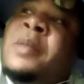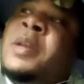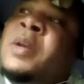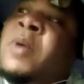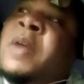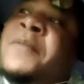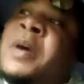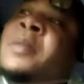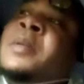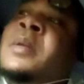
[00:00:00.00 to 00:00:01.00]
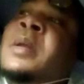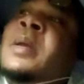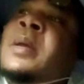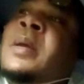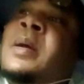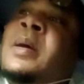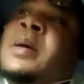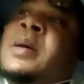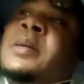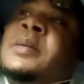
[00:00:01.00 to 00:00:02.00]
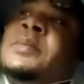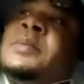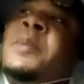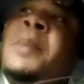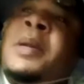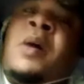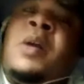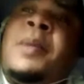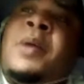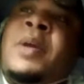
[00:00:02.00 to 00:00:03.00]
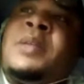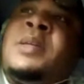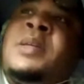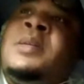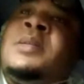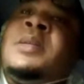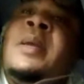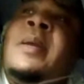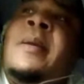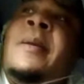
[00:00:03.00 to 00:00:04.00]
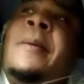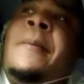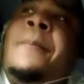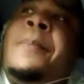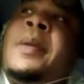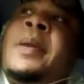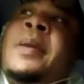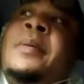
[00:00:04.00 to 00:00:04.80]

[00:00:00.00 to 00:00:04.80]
and a grandfather to my daughter and my grandsons. And